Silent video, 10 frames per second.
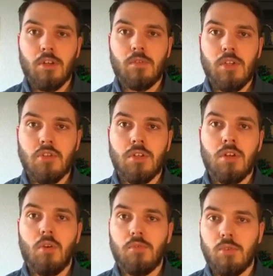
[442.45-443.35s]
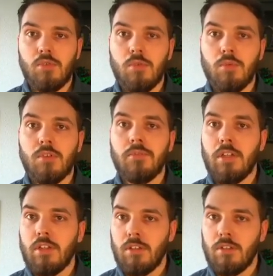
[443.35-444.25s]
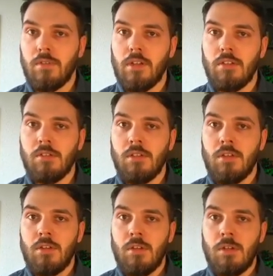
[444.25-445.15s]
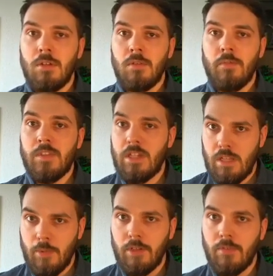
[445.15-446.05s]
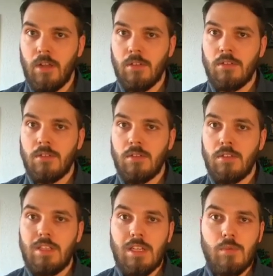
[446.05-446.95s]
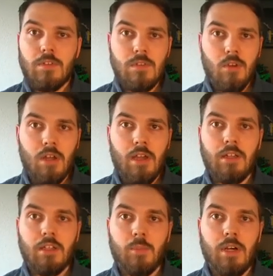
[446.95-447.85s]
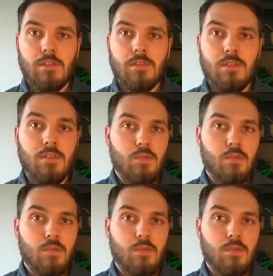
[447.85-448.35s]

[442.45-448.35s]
There's information on the work adventure and äh, other sources, but make sure